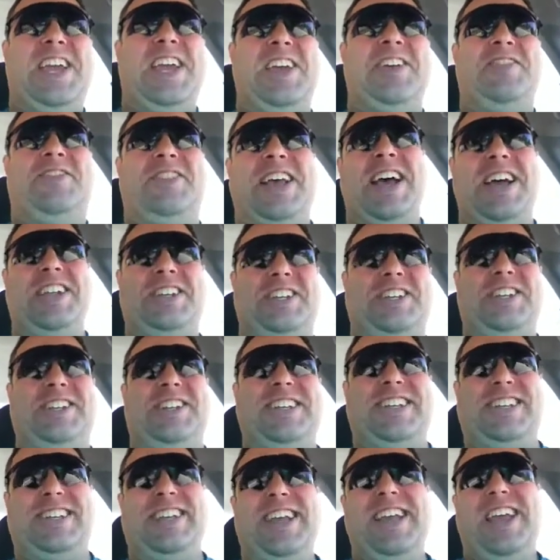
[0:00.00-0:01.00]
if
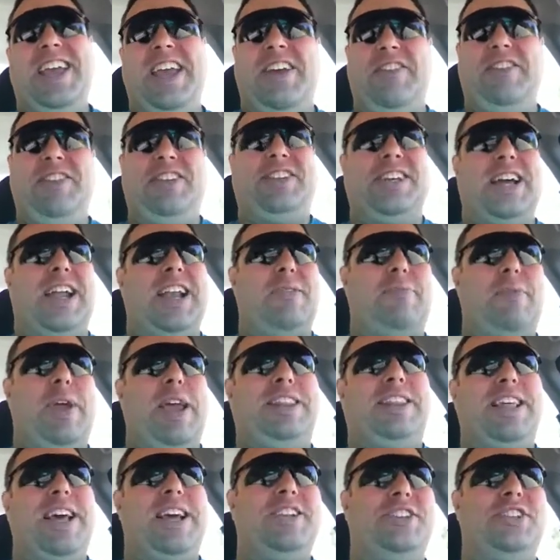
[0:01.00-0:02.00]
you decide to
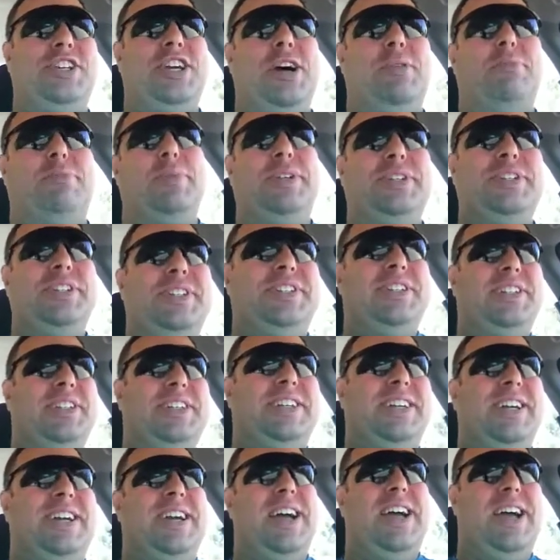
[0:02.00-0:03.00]
make that jump.
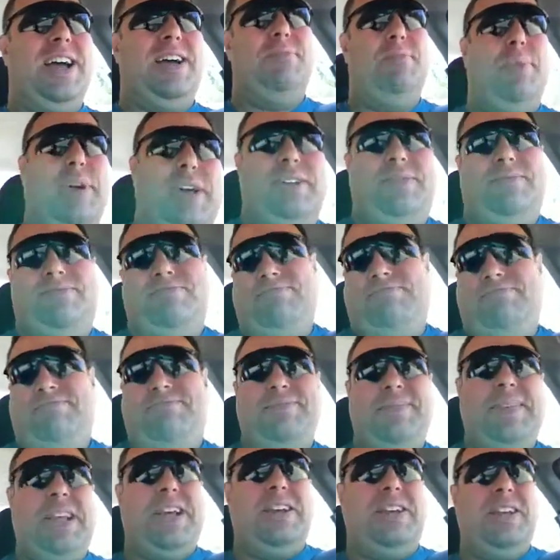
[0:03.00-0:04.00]
But
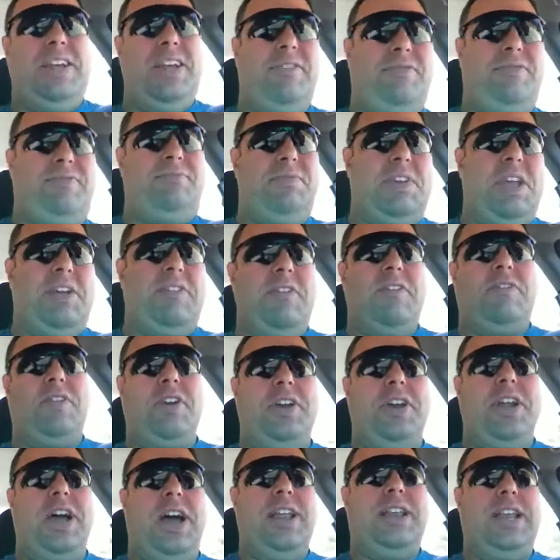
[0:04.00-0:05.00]
yeah, even if
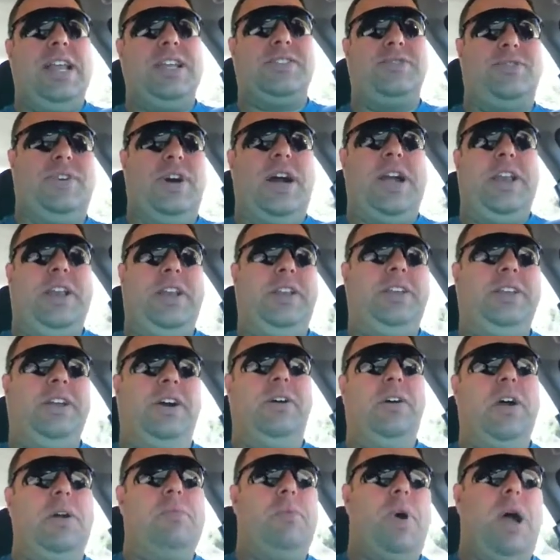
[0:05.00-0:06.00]
you're not, that's fine.
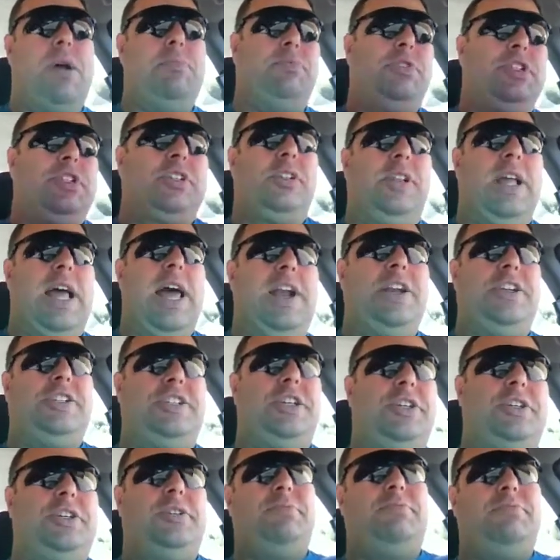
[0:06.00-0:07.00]
I'm just glad
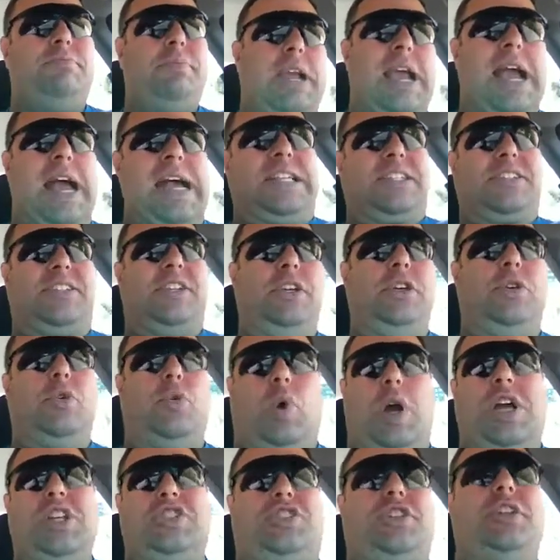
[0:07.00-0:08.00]
that you're asking
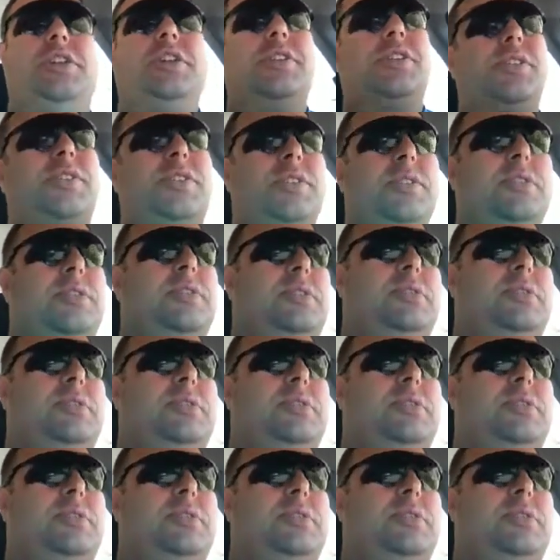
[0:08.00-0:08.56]
questions.